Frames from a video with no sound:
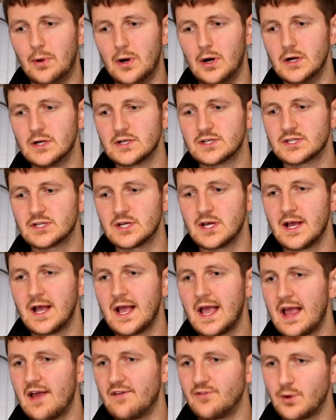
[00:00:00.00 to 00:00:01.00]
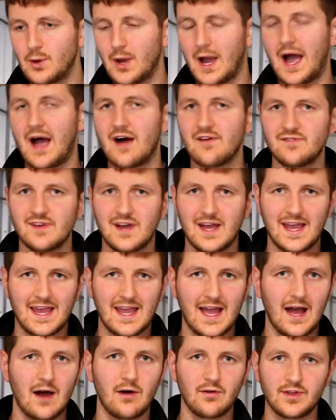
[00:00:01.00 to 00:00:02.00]
but if you have
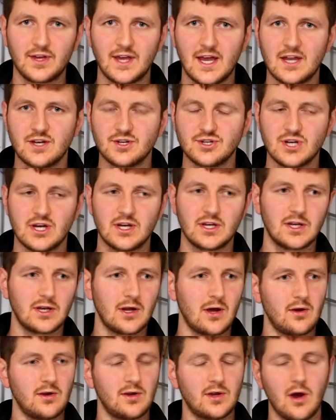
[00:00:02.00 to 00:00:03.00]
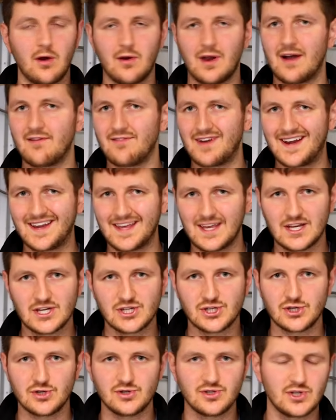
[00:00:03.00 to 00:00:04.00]
a healthy engine, you know, you don't have any
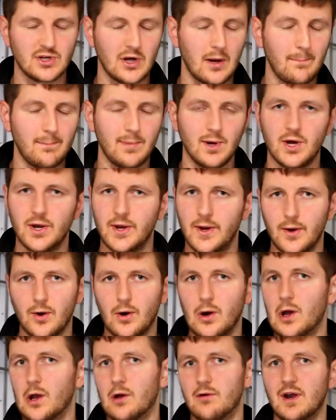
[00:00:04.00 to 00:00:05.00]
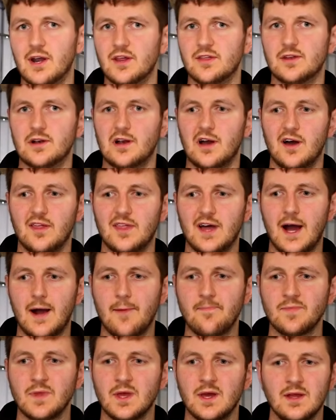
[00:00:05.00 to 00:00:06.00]
issues, you're not burning oil or anything like
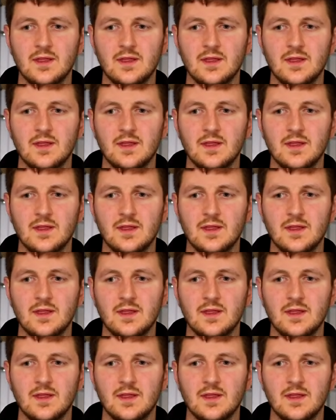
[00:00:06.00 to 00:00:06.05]
that,